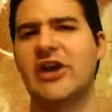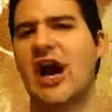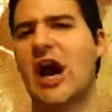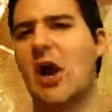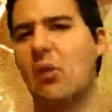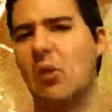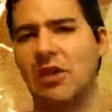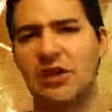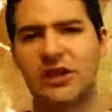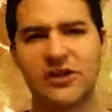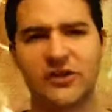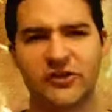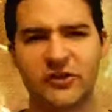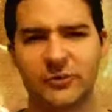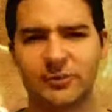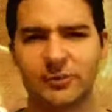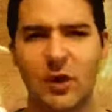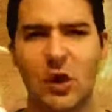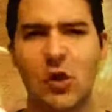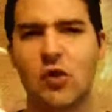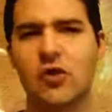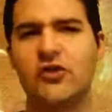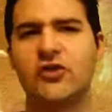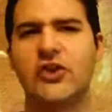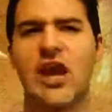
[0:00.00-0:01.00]
I will
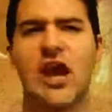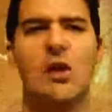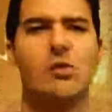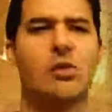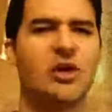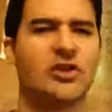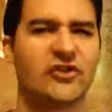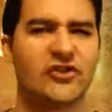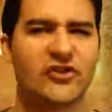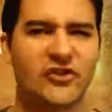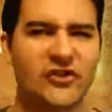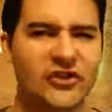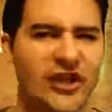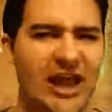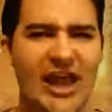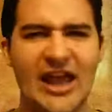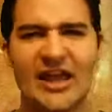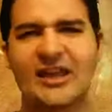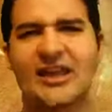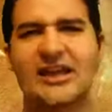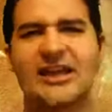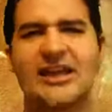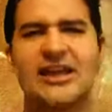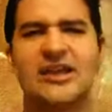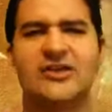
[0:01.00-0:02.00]
expose you. I will
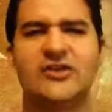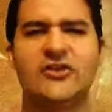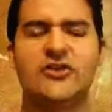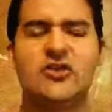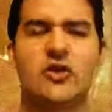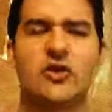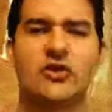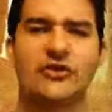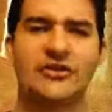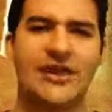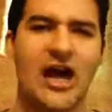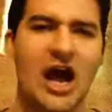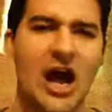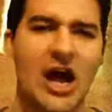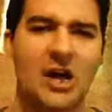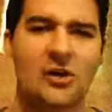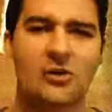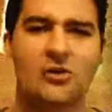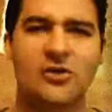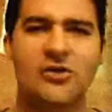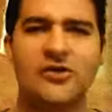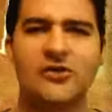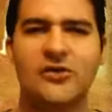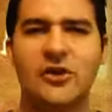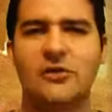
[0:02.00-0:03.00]
stand against your
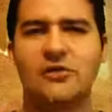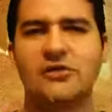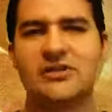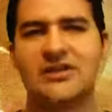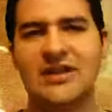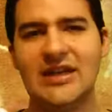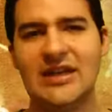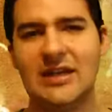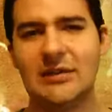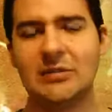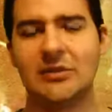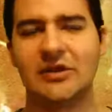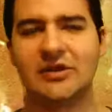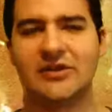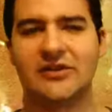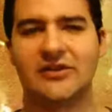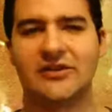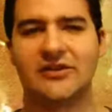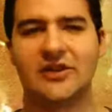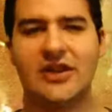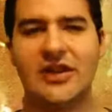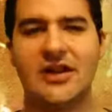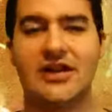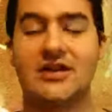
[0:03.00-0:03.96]
doctrines of demons.